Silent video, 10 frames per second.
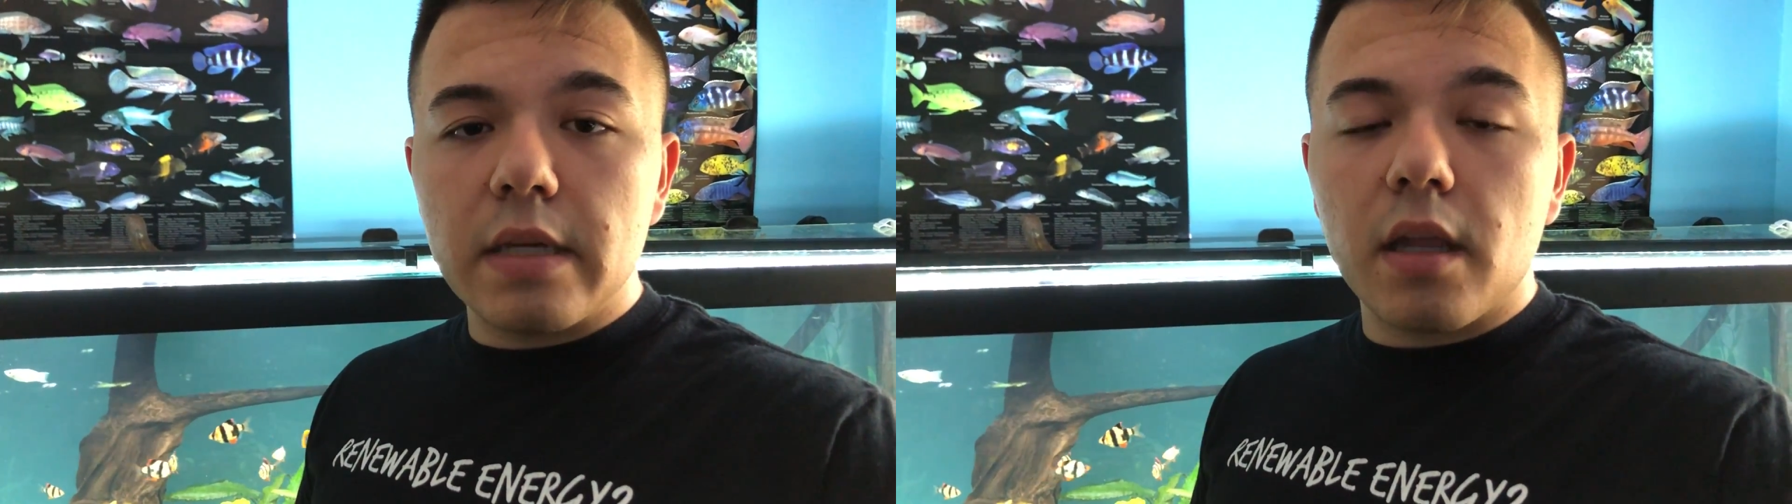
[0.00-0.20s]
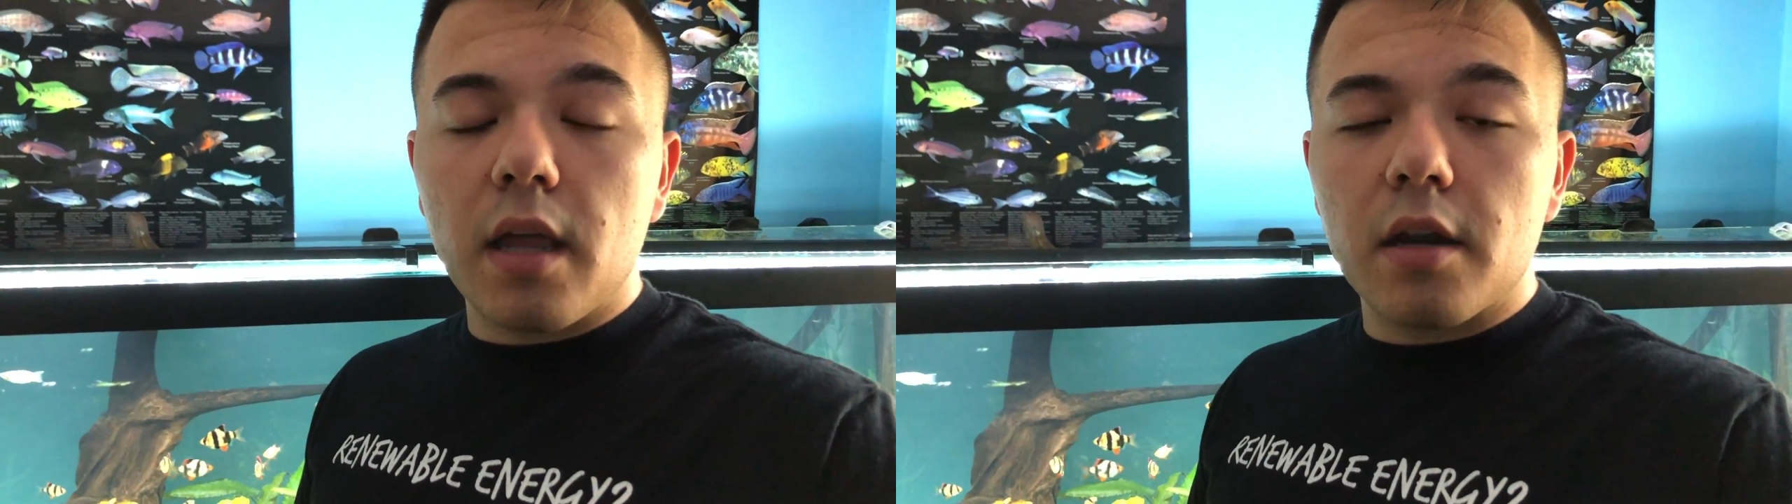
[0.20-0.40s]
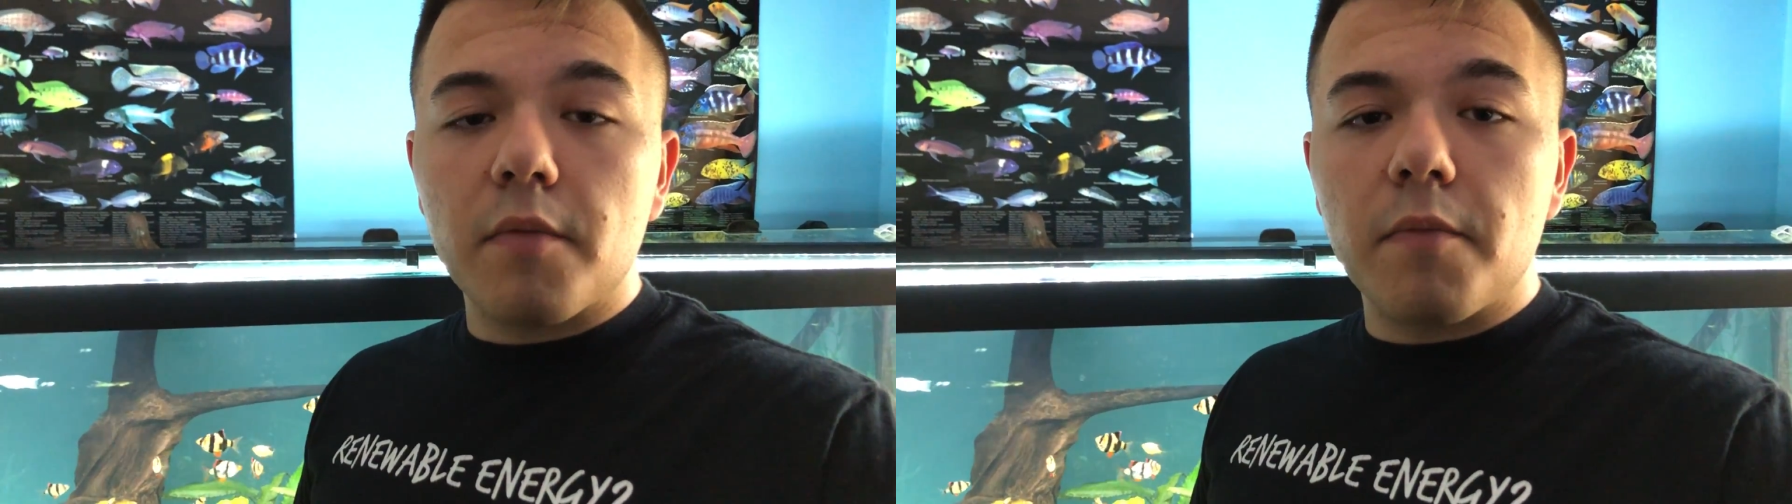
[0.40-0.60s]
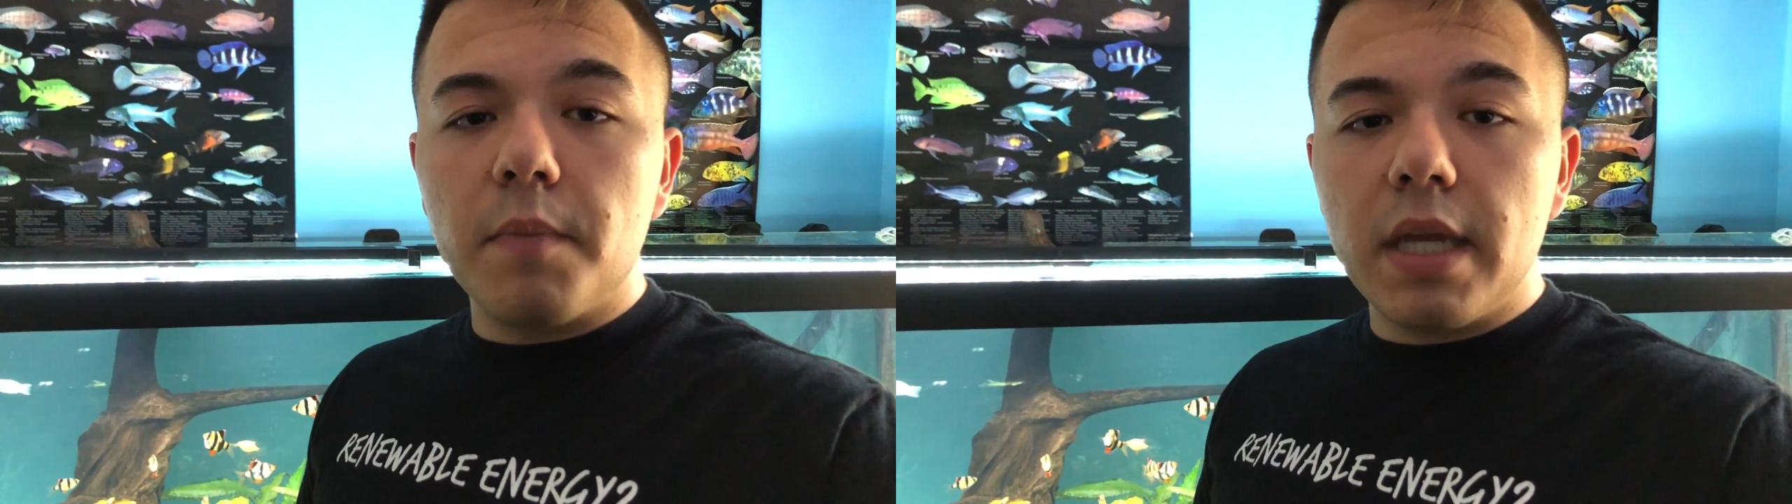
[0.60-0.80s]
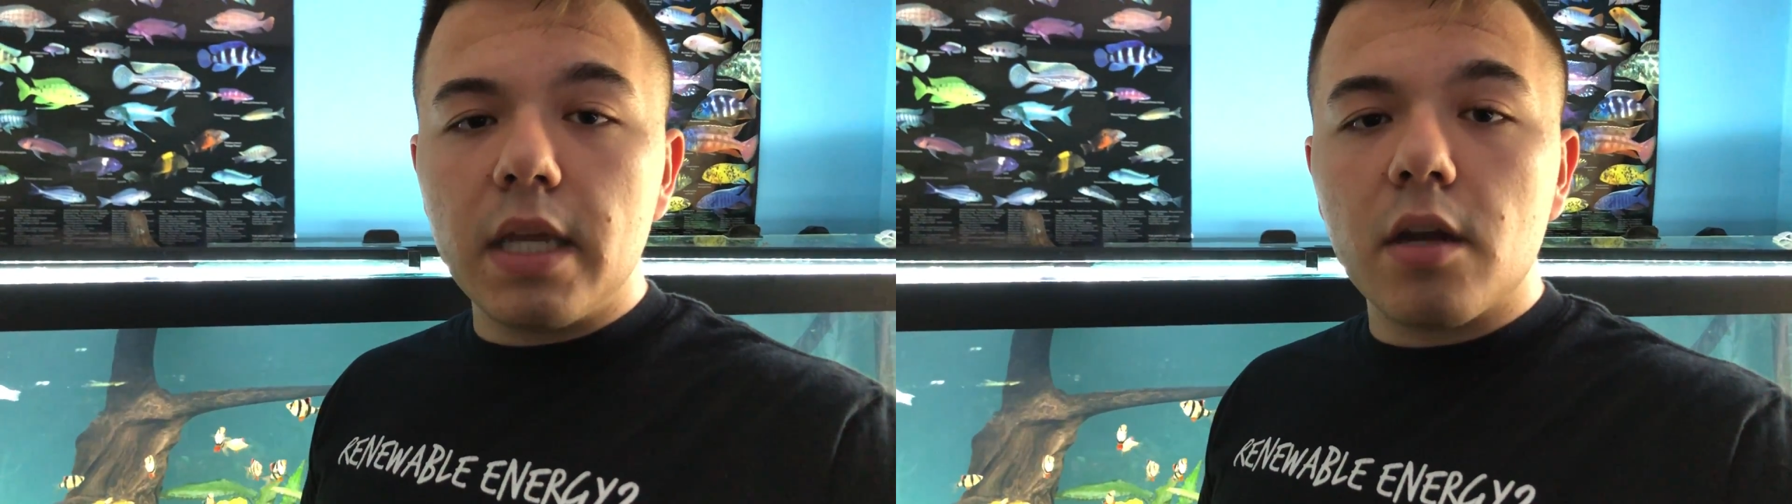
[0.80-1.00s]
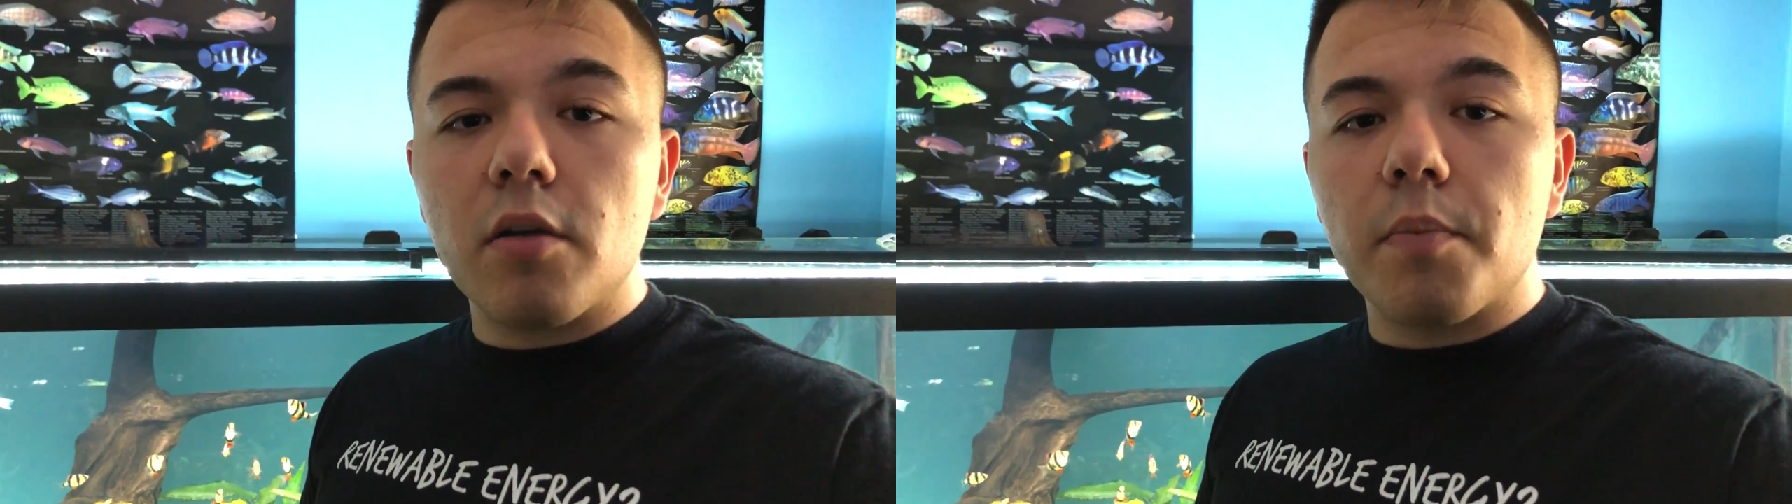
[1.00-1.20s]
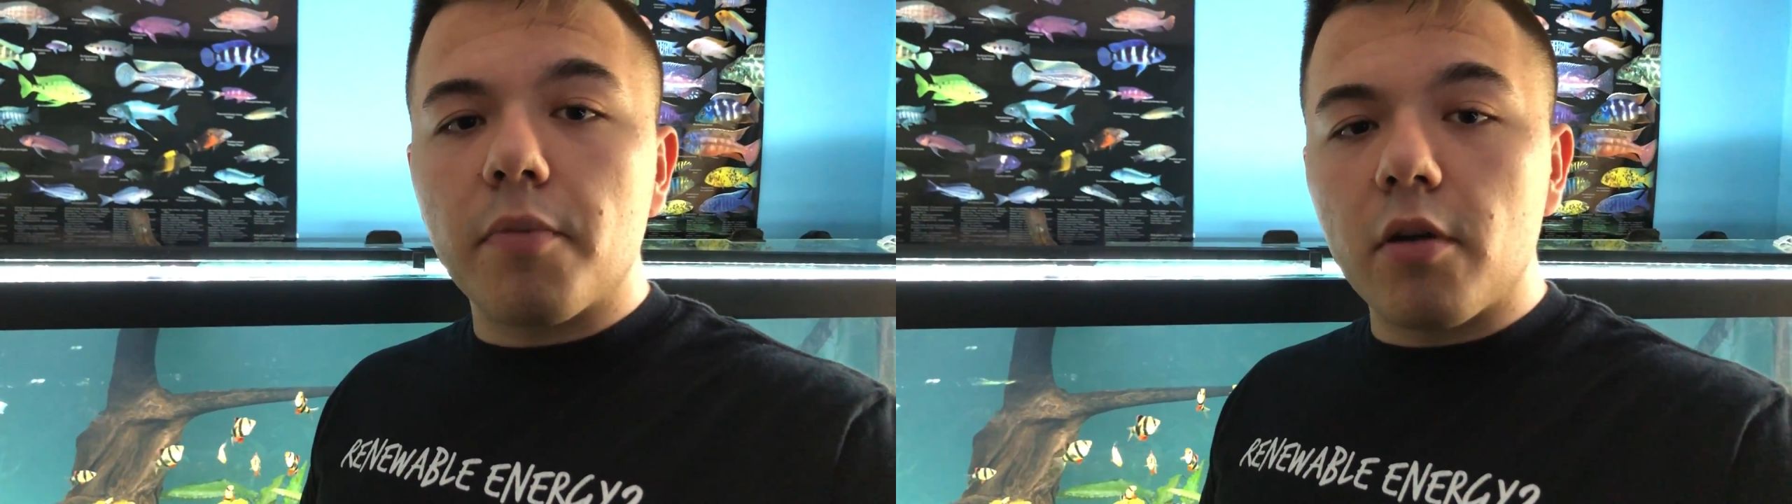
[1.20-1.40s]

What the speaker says: eat a lot of meatier